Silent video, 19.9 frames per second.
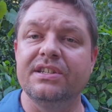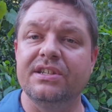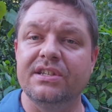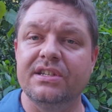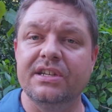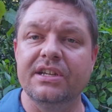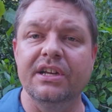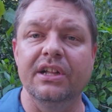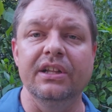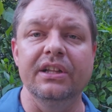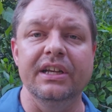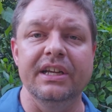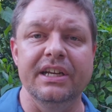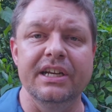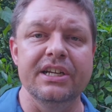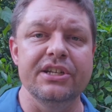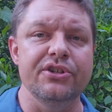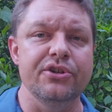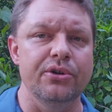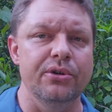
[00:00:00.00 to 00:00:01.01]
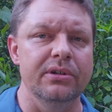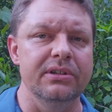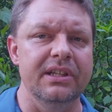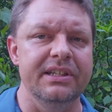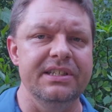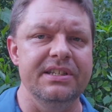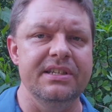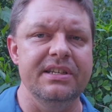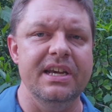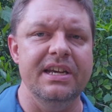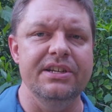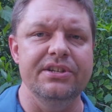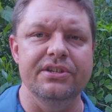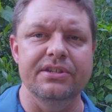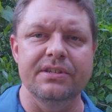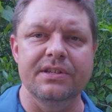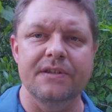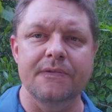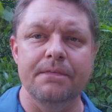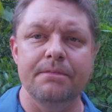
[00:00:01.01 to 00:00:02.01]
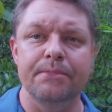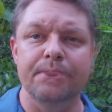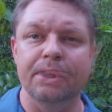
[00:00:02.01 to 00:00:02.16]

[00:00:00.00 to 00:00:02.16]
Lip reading: still in its early stages.